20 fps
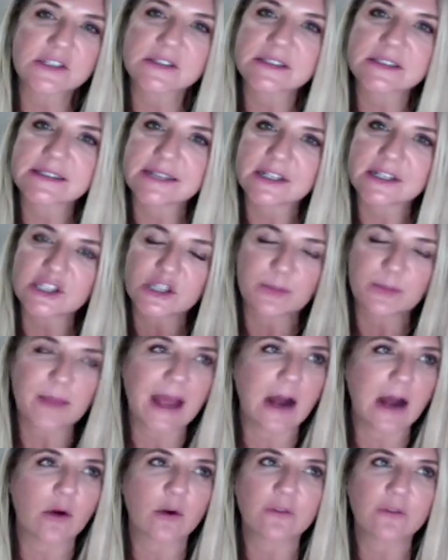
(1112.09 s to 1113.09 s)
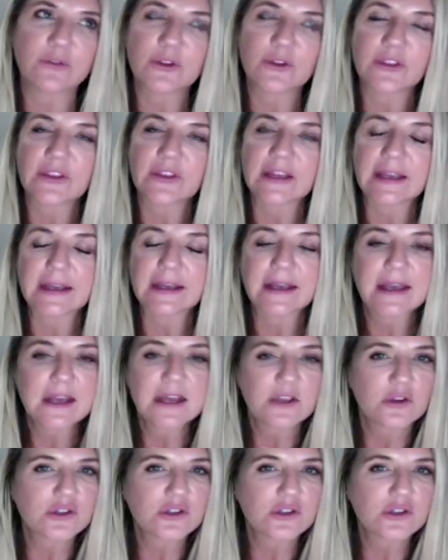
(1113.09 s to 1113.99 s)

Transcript: just such a powerful thing.